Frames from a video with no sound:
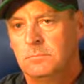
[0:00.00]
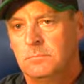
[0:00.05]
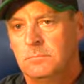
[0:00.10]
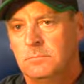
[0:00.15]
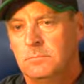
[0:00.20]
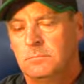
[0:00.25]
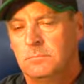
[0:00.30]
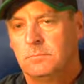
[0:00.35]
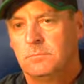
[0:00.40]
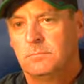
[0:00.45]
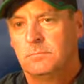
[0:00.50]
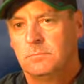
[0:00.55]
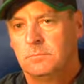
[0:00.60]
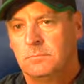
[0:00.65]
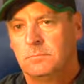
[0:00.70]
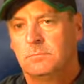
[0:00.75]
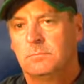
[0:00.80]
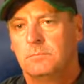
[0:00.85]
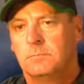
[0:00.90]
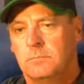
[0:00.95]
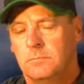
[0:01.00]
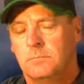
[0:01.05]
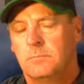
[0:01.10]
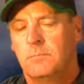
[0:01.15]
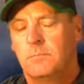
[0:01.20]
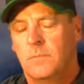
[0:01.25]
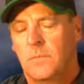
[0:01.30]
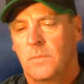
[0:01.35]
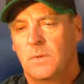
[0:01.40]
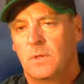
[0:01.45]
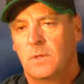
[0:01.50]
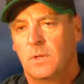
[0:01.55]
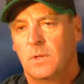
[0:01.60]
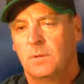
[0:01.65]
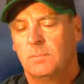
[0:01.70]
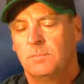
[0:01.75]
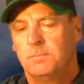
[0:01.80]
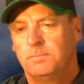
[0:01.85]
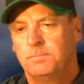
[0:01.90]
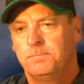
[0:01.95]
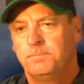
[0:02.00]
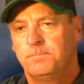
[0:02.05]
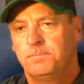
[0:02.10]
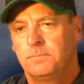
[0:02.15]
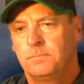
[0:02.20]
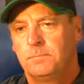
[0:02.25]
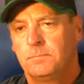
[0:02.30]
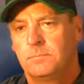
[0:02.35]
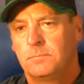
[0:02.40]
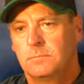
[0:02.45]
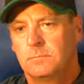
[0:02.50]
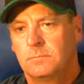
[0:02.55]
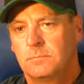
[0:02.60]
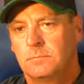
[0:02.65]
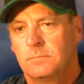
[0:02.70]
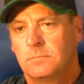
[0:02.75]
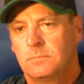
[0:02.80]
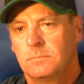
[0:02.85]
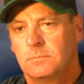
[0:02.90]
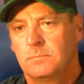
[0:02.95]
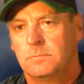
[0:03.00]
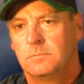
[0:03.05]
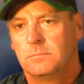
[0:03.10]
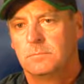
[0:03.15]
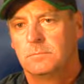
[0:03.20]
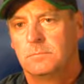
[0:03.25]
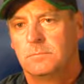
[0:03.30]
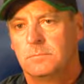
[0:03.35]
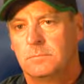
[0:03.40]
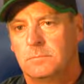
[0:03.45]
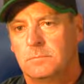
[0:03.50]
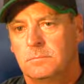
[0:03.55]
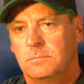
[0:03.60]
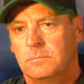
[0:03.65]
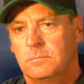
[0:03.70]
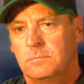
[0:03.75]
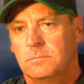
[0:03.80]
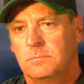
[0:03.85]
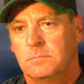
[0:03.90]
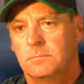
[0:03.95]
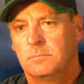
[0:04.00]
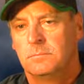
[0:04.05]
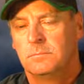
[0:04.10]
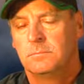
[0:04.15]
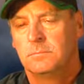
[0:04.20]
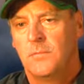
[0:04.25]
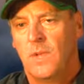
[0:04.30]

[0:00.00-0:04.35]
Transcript: Success in the second time through the order in both games. Did you see anything different coming out?